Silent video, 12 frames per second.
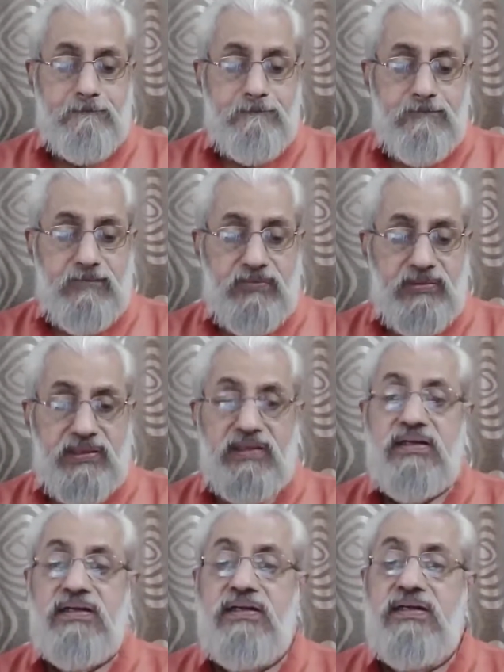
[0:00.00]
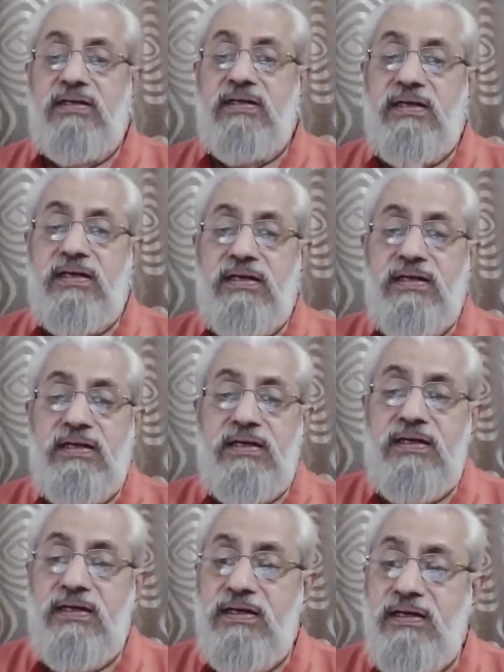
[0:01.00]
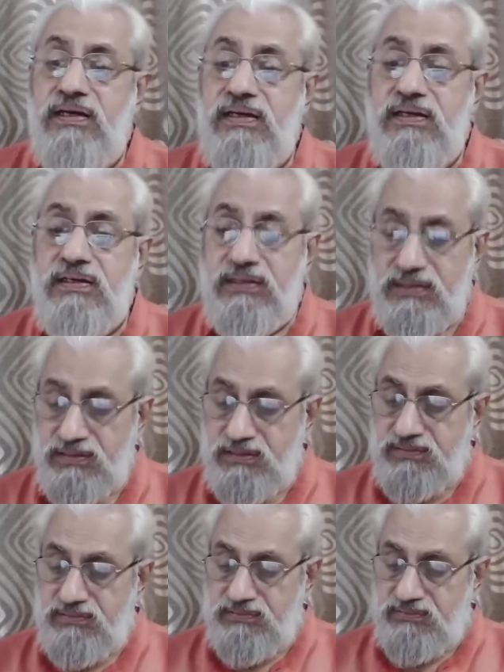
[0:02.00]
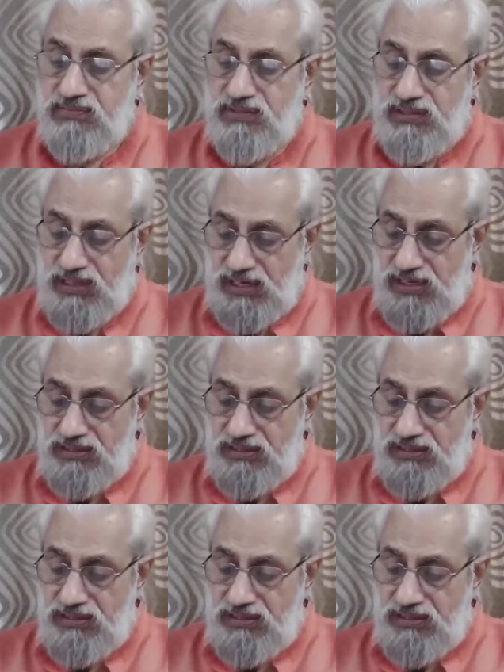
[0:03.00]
if two uh, start from the 12th verse, one. Yeah.